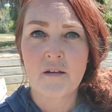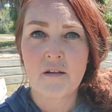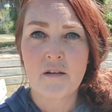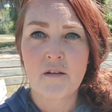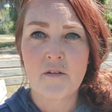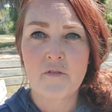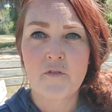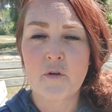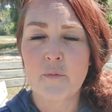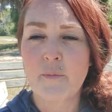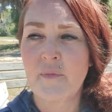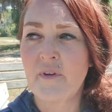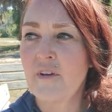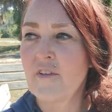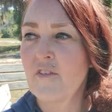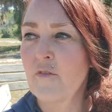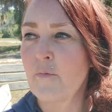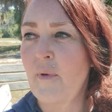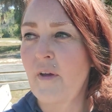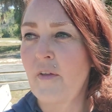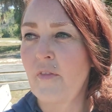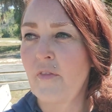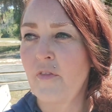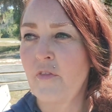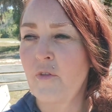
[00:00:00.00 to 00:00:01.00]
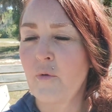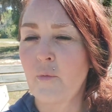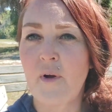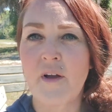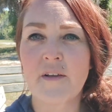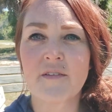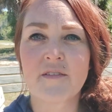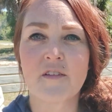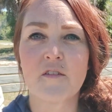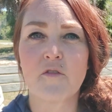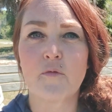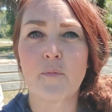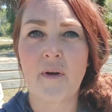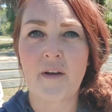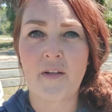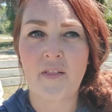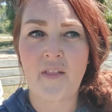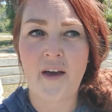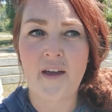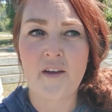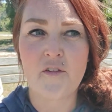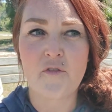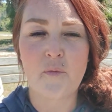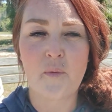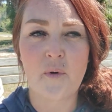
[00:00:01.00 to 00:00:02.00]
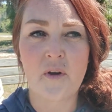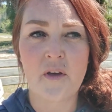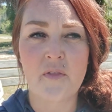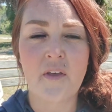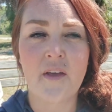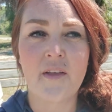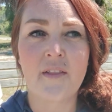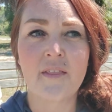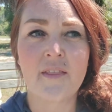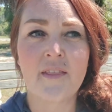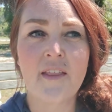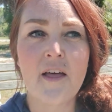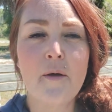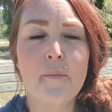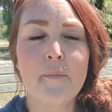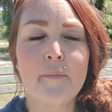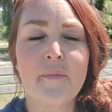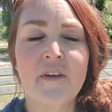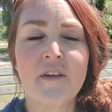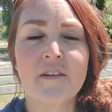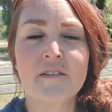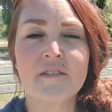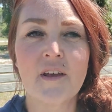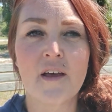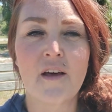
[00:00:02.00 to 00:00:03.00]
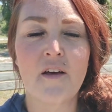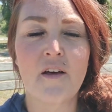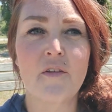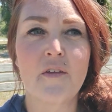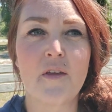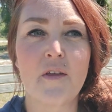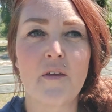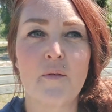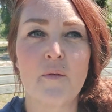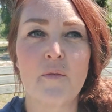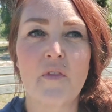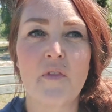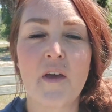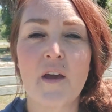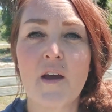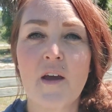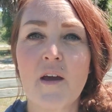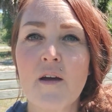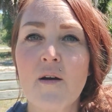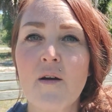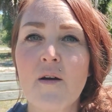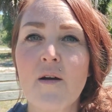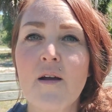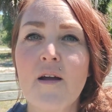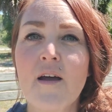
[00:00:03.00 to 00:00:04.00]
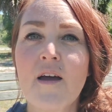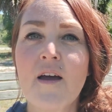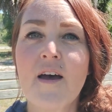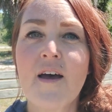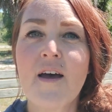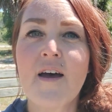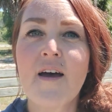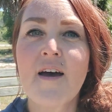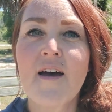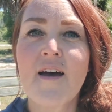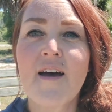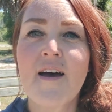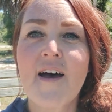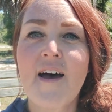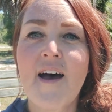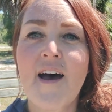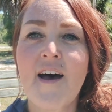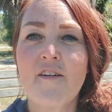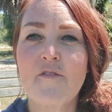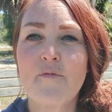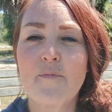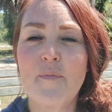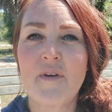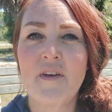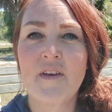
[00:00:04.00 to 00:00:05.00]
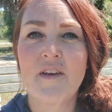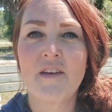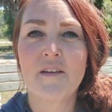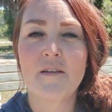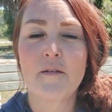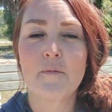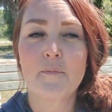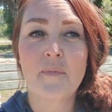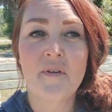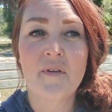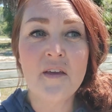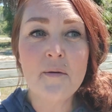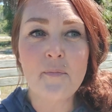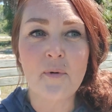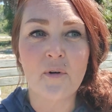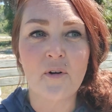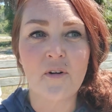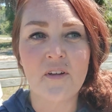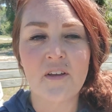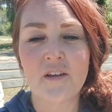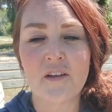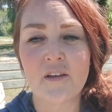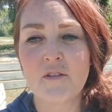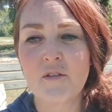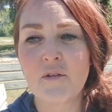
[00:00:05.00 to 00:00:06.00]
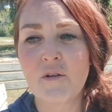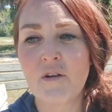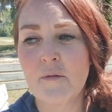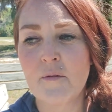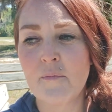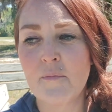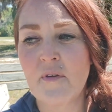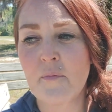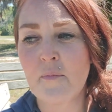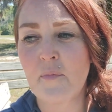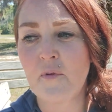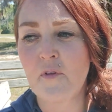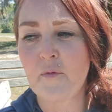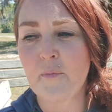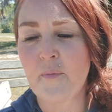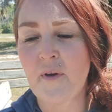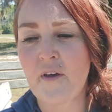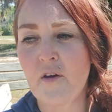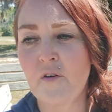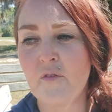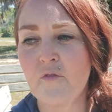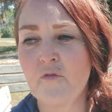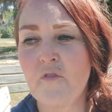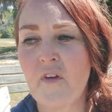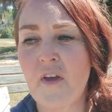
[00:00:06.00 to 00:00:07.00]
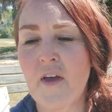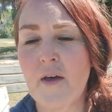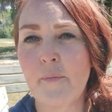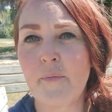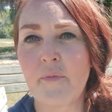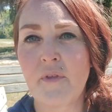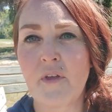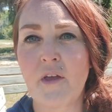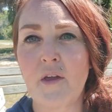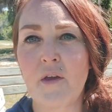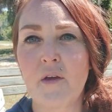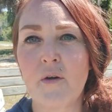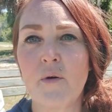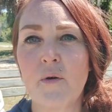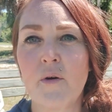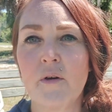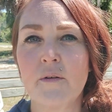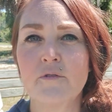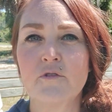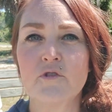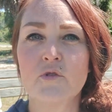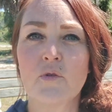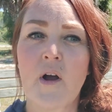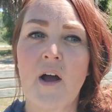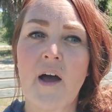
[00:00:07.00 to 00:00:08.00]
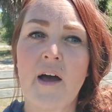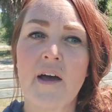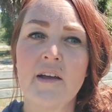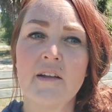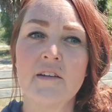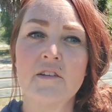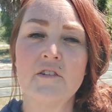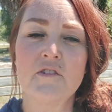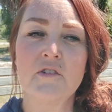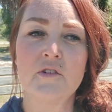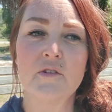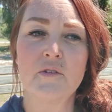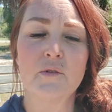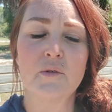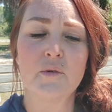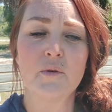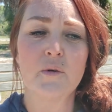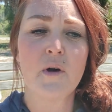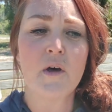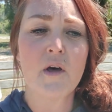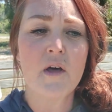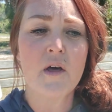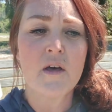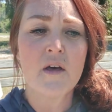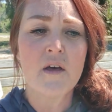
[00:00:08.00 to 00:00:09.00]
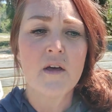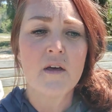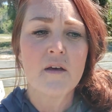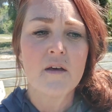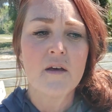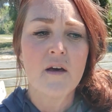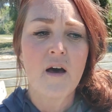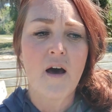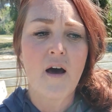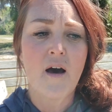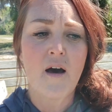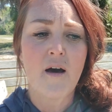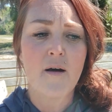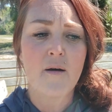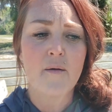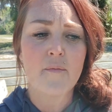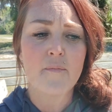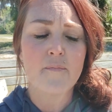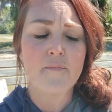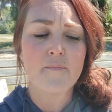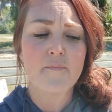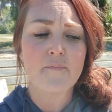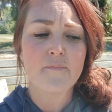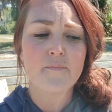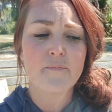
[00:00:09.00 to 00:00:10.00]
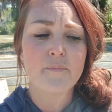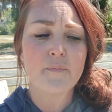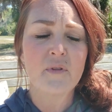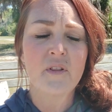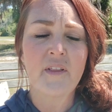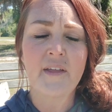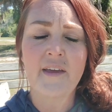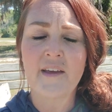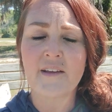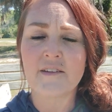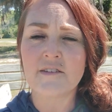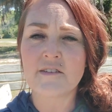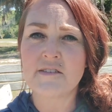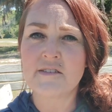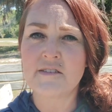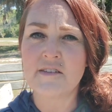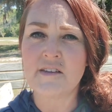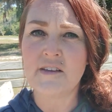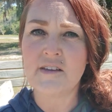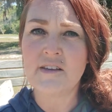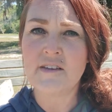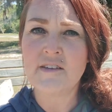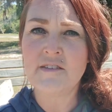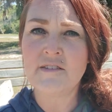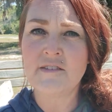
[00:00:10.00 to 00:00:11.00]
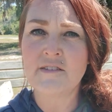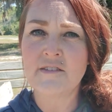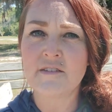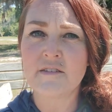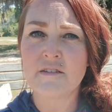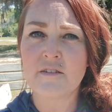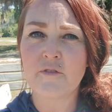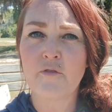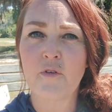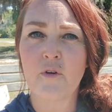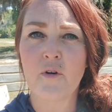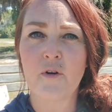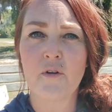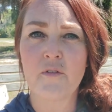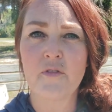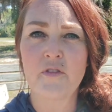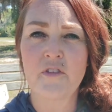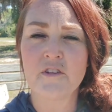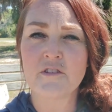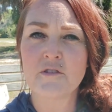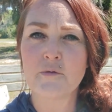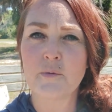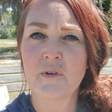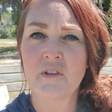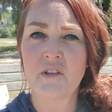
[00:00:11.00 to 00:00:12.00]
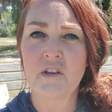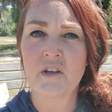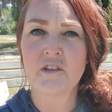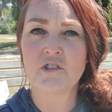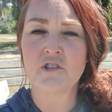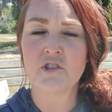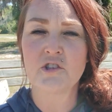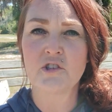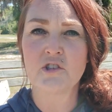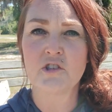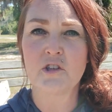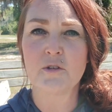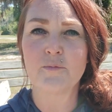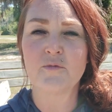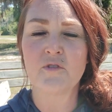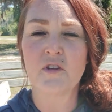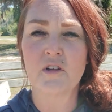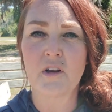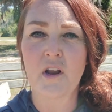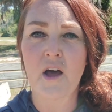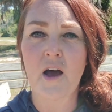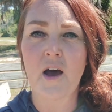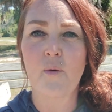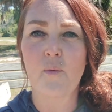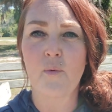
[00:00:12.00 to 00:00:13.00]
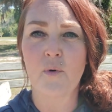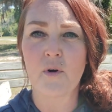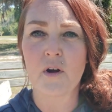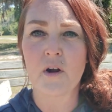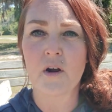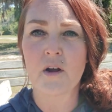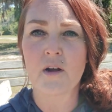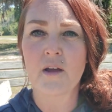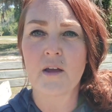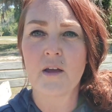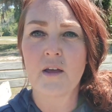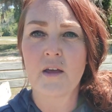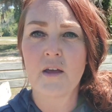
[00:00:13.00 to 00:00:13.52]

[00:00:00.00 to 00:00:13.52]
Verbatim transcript: for me to spend the rest of my life with. And let me tell you, there have been people, including people in my own family, who have tried to um, plant seeds for this relationship to not work.